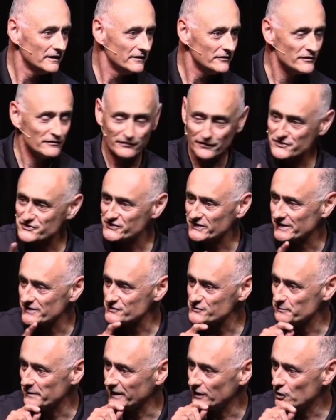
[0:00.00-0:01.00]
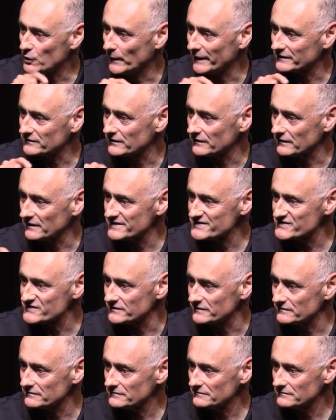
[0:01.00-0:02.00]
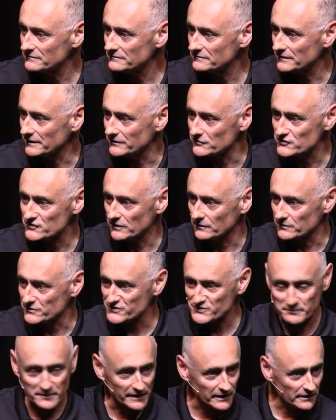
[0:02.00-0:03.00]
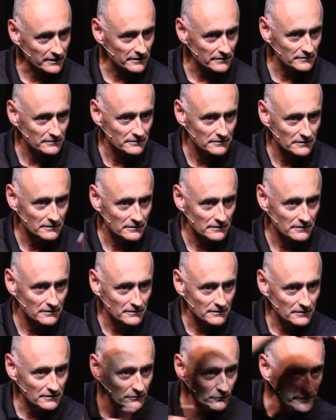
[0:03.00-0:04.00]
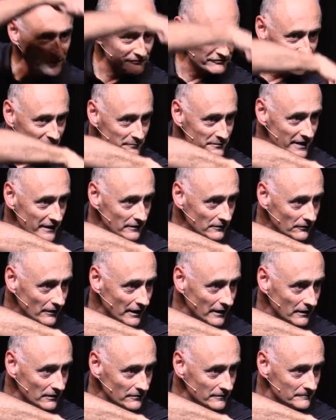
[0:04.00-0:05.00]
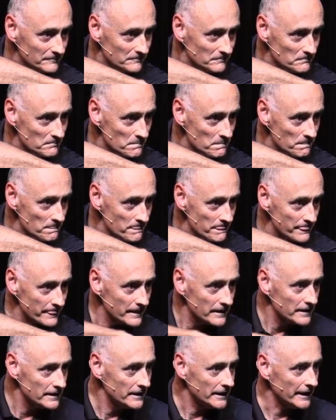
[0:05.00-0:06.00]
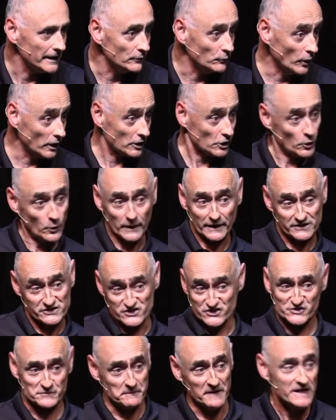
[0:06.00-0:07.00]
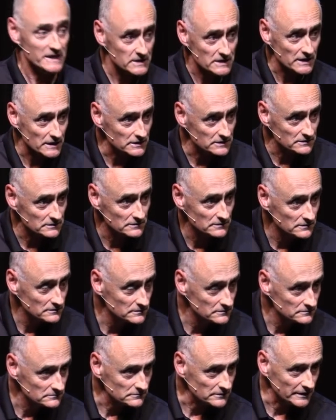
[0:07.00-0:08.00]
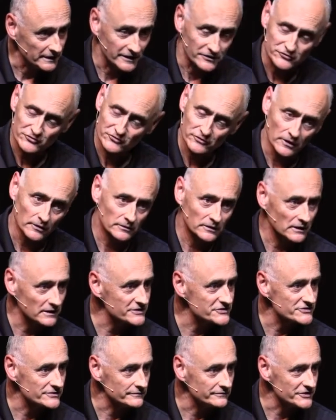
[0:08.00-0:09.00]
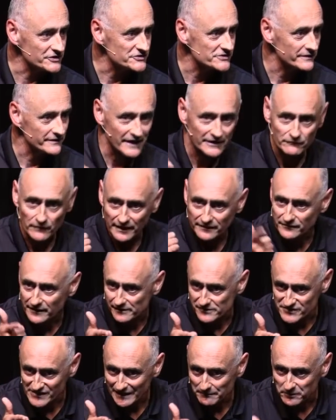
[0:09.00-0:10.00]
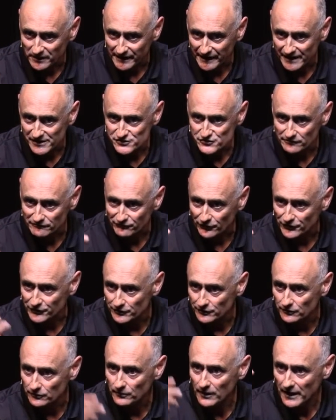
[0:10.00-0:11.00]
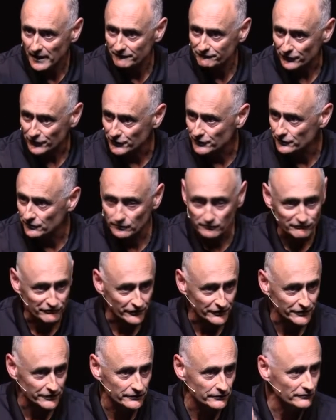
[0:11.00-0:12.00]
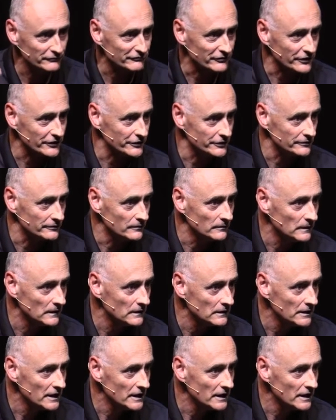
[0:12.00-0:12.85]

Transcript: the verse says, be quick to listen and slow to speak. We flip that around. And we're quick to speak and slow to listen. You see, that right there is application for you, for you, for you, for you.